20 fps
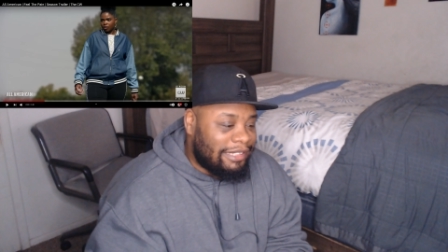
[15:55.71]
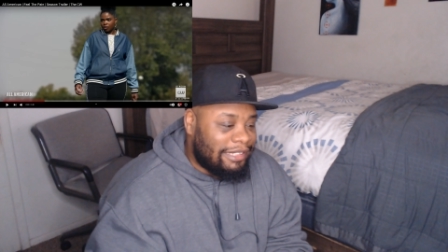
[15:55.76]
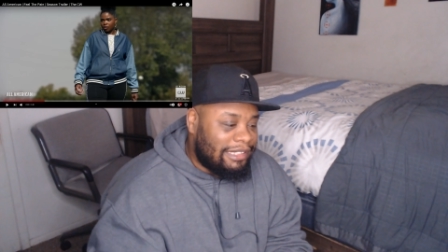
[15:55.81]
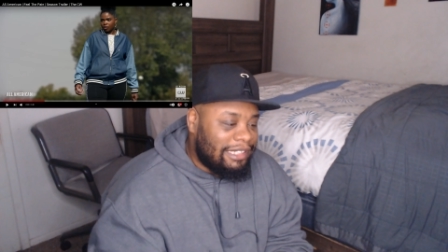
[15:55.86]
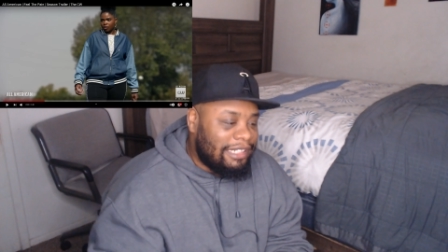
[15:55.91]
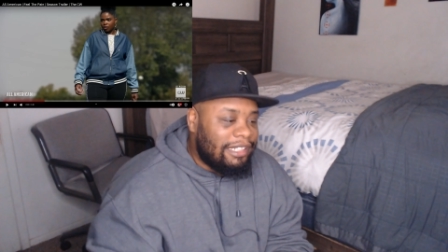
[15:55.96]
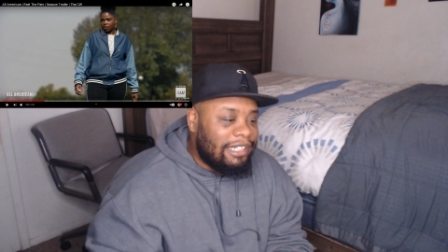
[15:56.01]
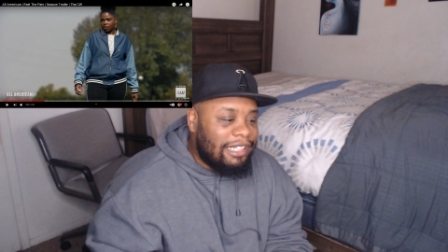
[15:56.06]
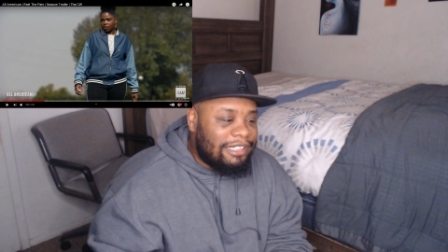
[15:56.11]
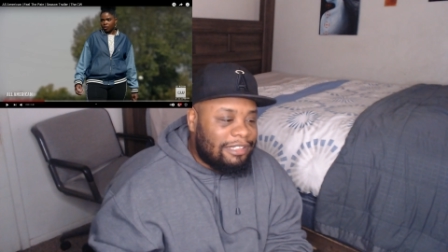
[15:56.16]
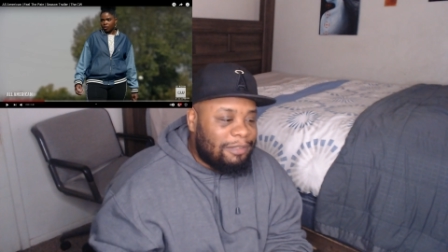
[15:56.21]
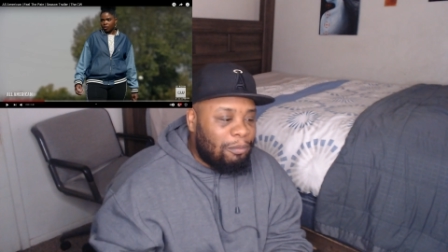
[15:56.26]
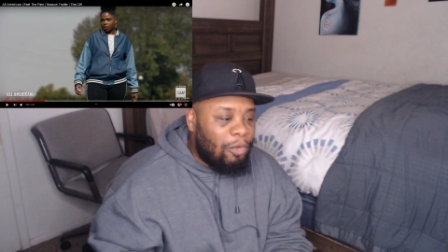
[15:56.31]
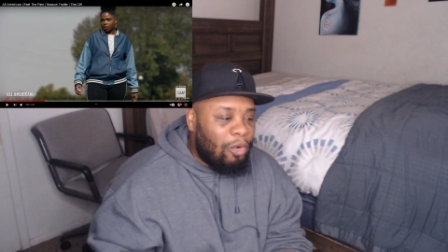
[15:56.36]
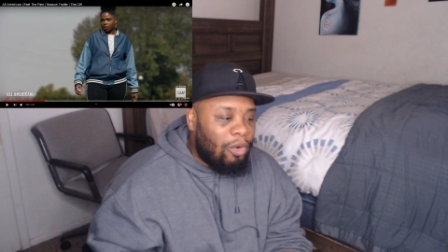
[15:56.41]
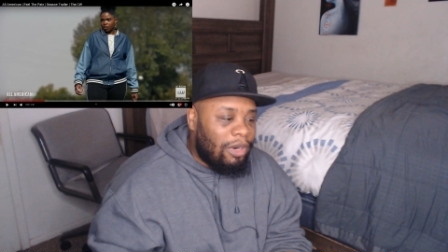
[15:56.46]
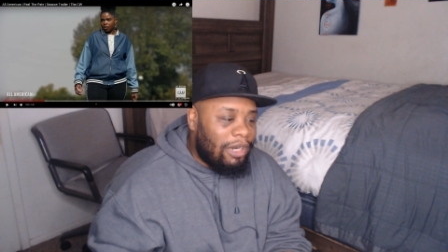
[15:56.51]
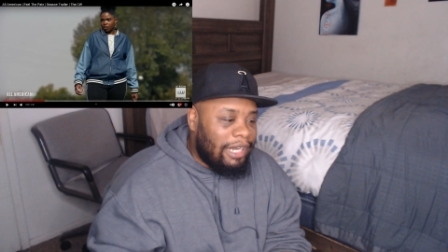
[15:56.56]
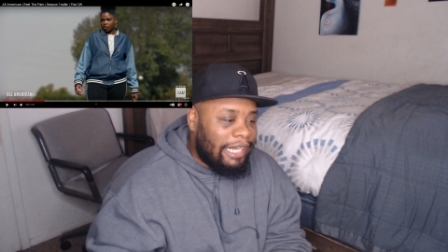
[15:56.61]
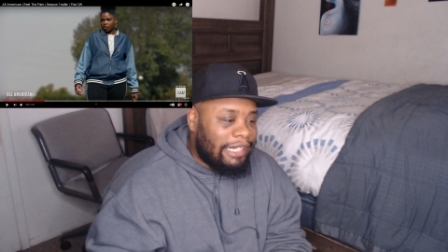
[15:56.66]
She looks
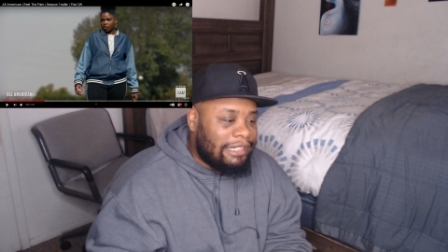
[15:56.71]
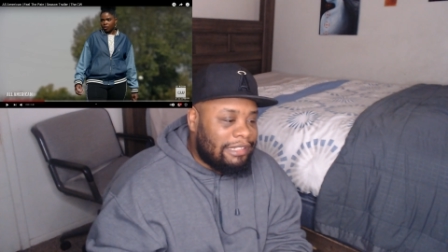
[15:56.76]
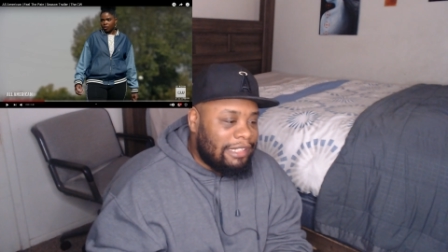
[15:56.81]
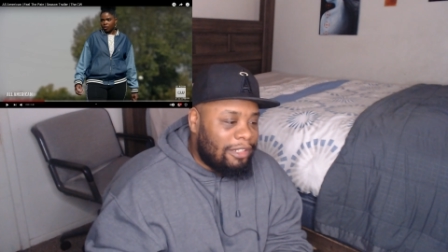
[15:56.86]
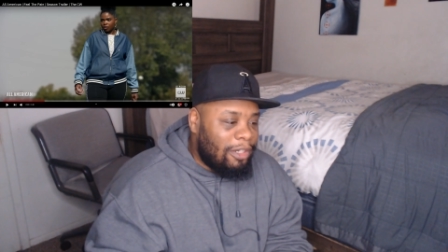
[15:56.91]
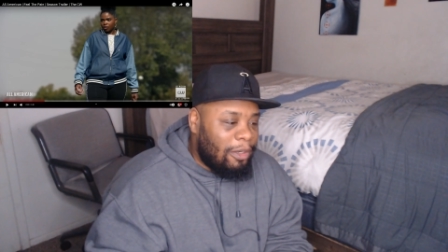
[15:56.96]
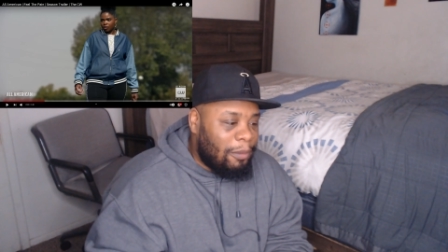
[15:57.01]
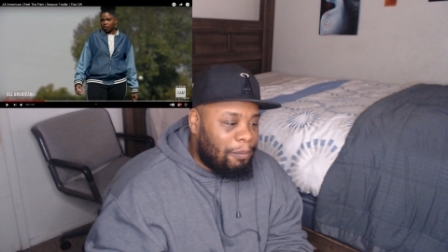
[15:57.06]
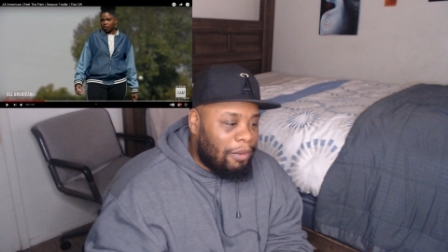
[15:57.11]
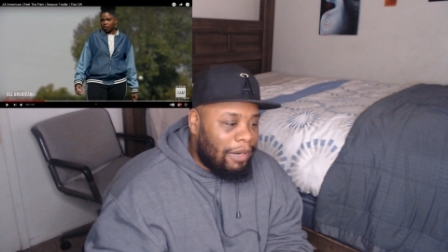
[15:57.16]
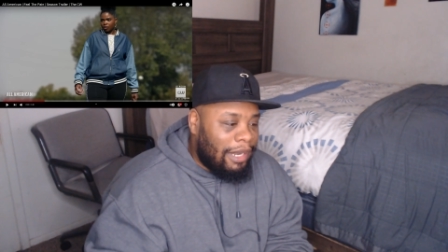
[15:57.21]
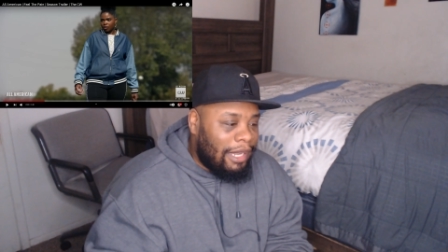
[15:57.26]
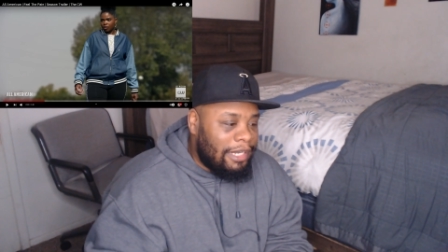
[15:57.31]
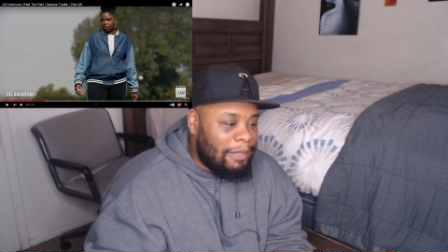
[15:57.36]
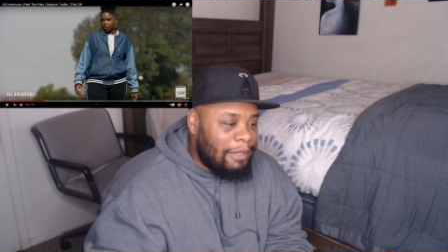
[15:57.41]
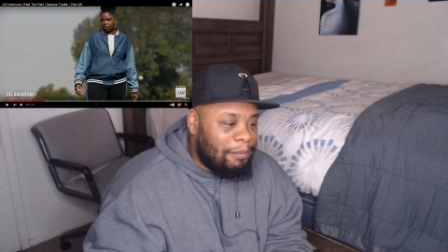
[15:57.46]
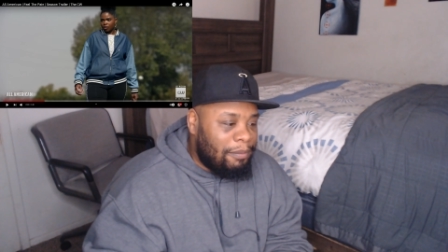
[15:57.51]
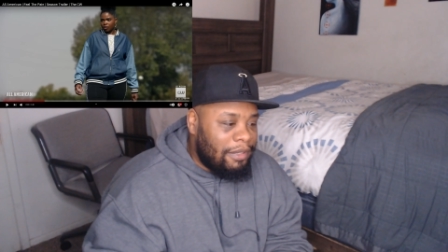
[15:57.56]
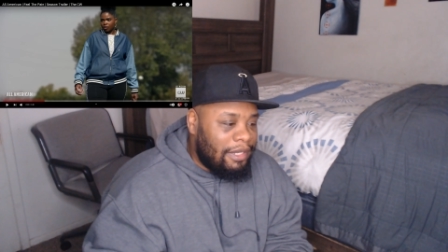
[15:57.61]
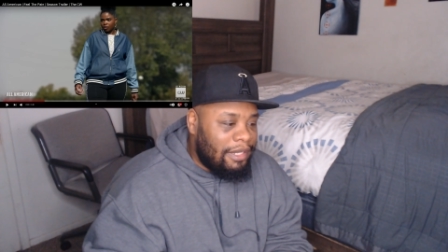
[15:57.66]
more like she gonna
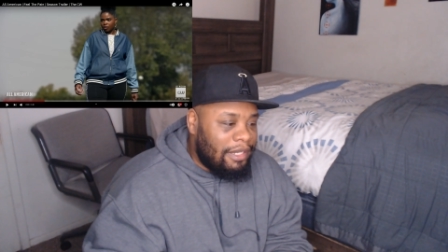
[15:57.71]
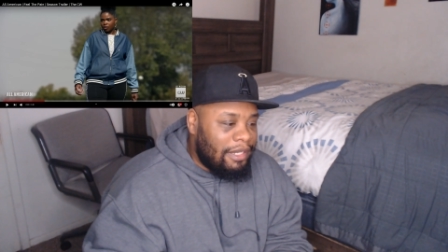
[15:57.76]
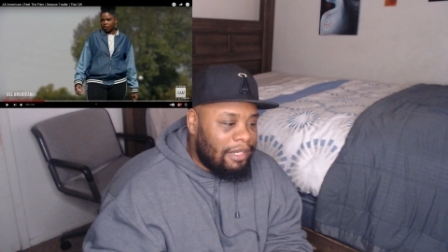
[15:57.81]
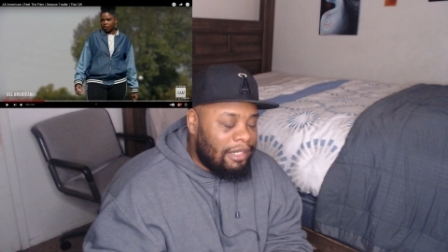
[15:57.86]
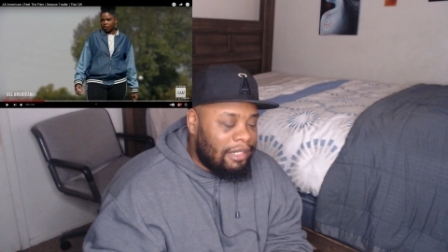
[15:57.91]
probably be